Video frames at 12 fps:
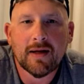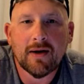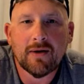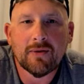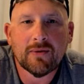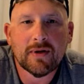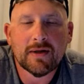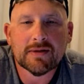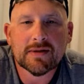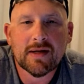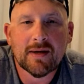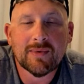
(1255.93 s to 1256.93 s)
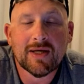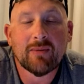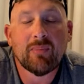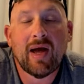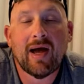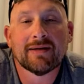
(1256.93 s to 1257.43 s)
Now it's time to
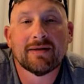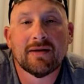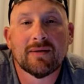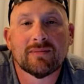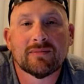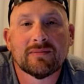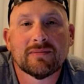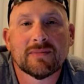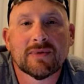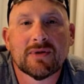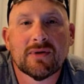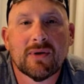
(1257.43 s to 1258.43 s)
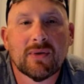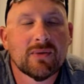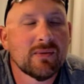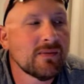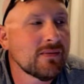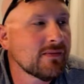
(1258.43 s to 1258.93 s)
get packed up.
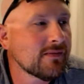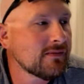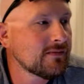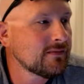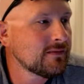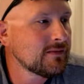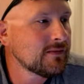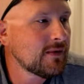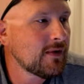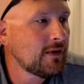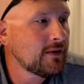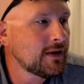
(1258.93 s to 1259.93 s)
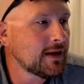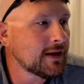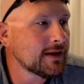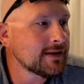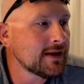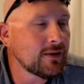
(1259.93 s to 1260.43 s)
So, like
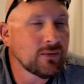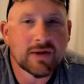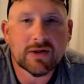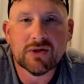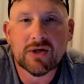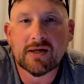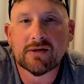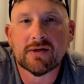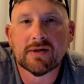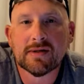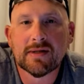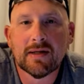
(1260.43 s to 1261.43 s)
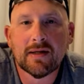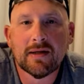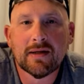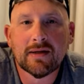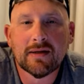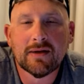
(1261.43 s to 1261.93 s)
I said, we exchanged this
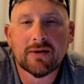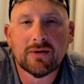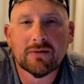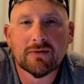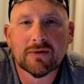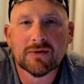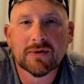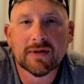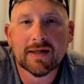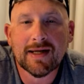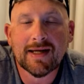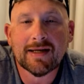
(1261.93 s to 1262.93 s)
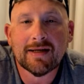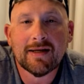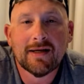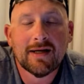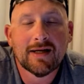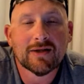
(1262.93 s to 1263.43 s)
thing in Universal today.
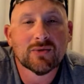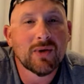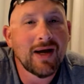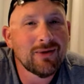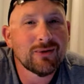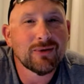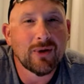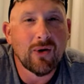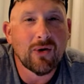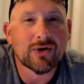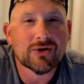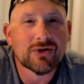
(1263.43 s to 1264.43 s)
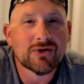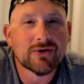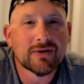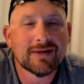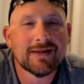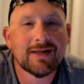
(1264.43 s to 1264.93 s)
It's rather
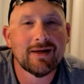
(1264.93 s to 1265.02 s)
large. It's